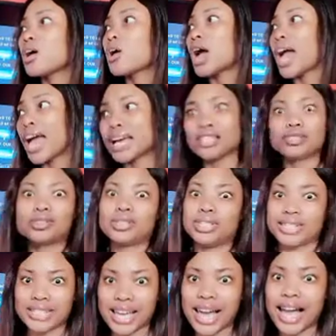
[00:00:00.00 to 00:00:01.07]
has to
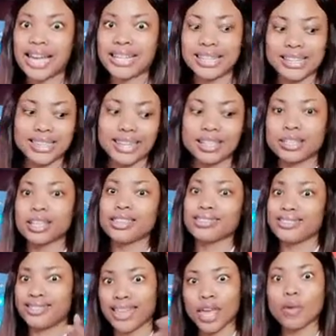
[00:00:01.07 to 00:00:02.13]
decide that
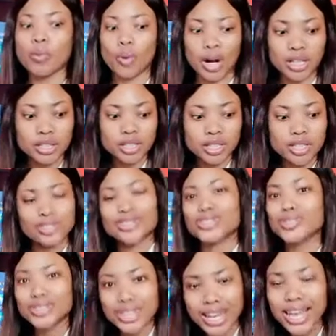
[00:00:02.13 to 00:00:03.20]
they want
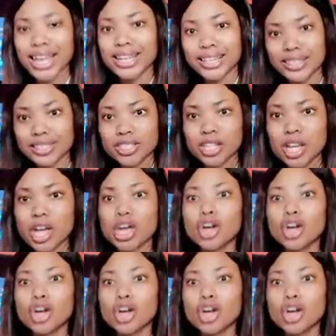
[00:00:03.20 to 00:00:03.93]
to change.